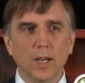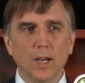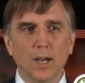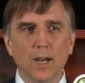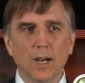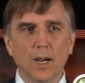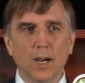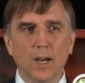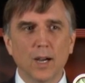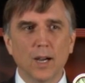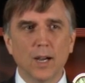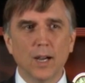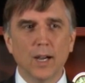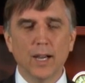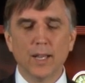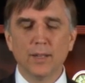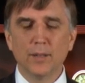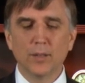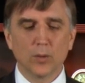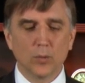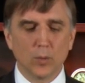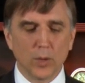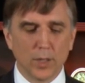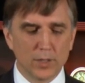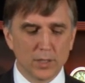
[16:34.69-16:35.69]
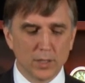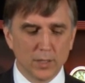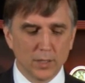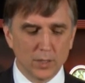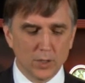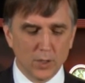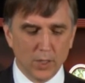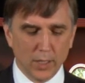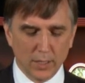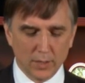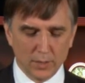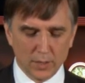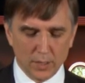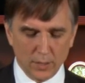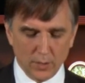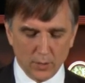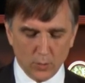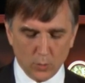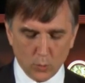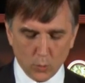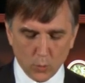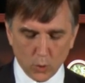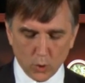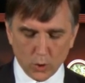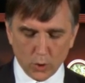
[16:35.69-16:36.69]
And there wasn't a chance in the
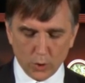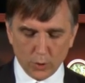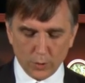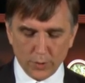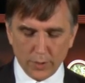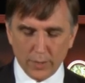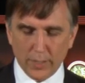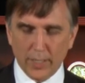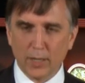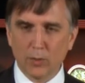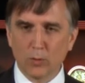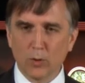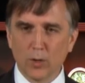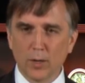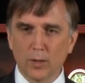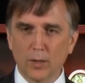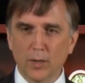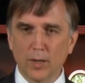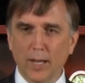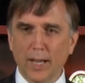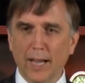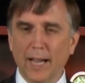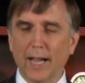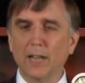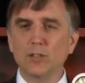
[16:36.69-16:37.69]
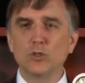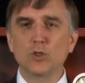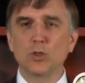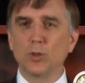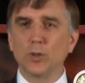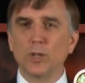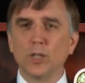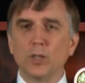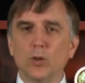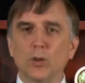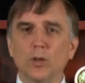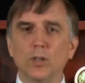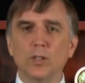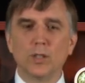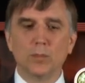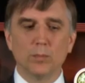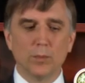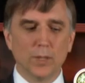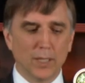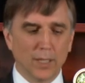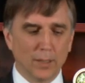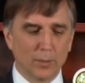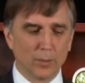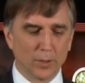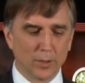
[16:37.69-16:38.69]
world that they were actually going to
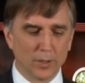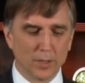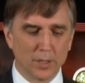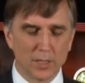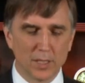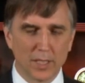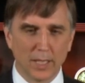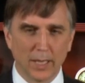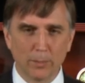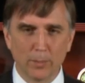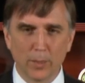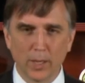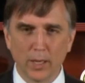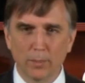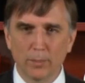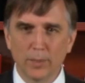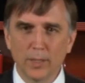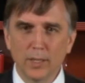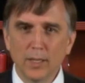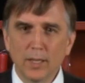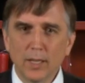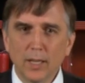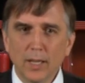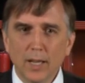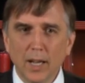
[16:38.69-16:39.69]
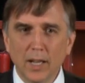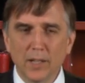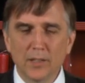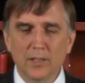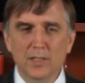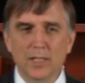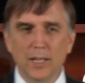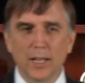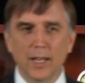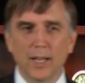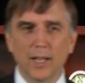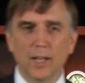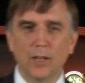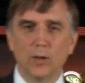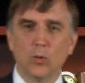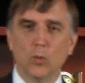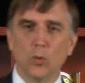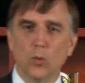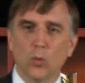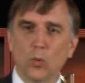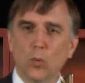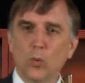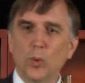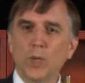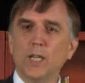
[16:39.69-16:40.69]
be able to step up and say,
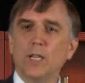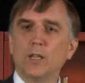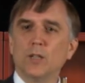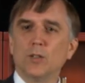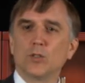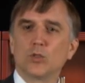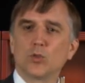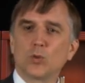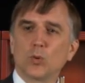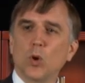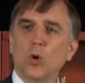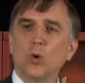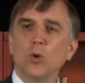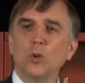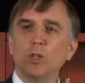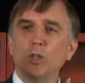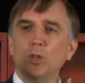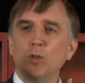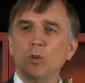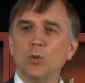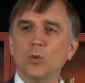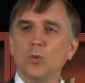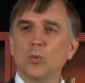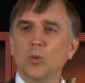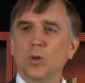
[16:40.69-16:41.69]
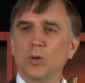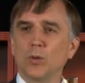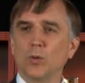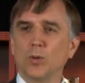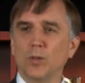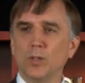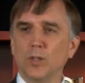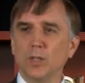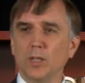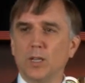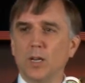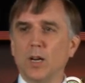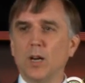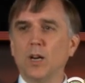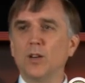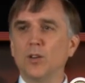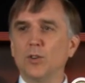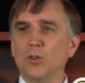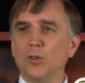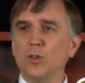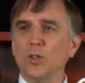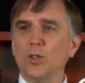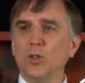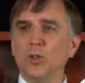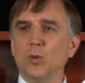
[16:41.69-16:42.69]
we control you, we're going to
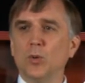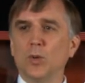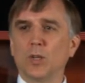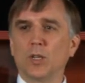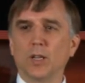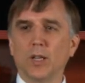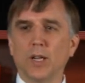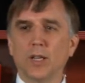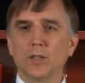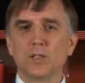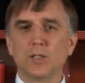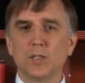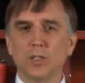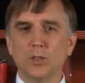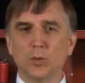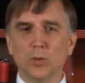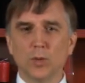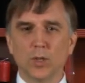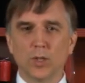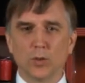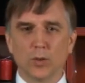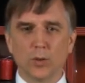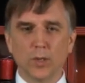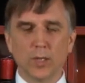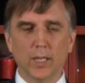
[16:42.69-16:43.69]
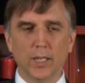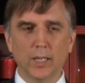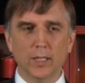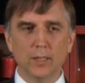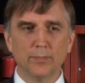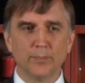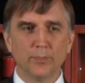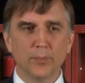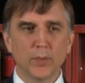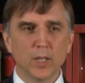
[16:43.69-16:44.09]
conquer you unless you agree.